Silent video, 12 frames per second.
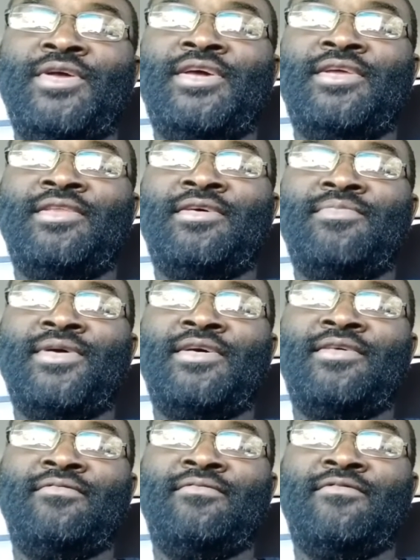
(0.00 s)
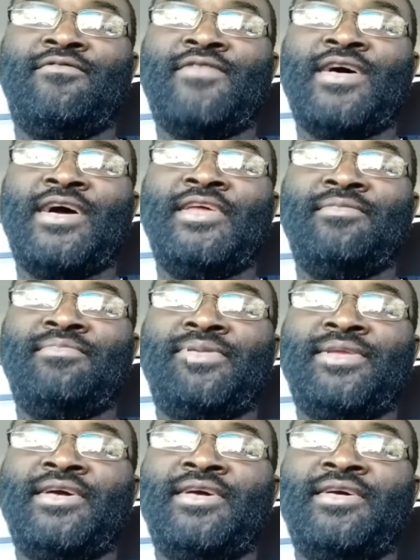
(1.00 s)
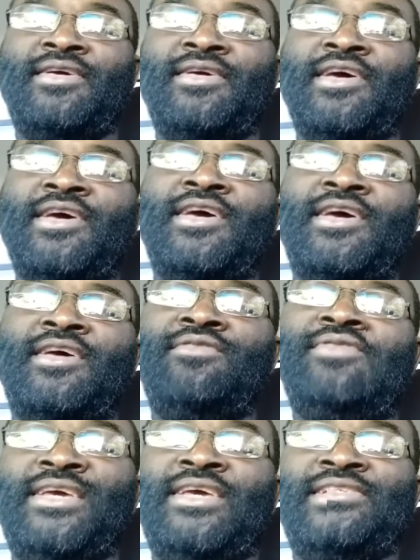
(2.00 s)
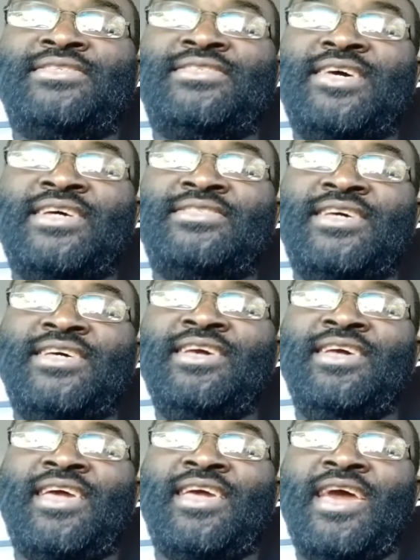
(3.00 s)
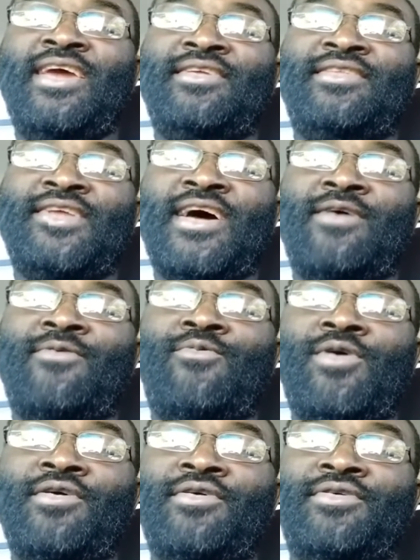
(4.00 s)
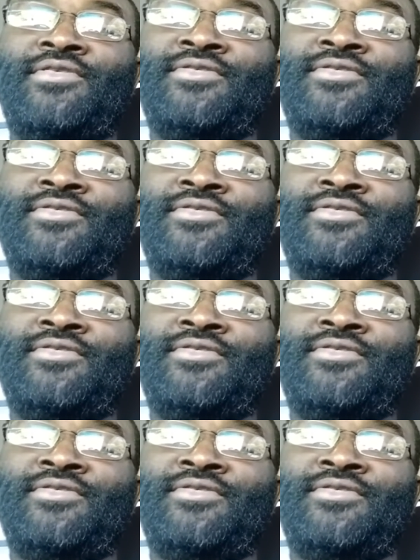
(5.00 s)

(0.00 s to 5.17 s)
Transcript: getting that, man. 5-year plan. You need 16K to not work.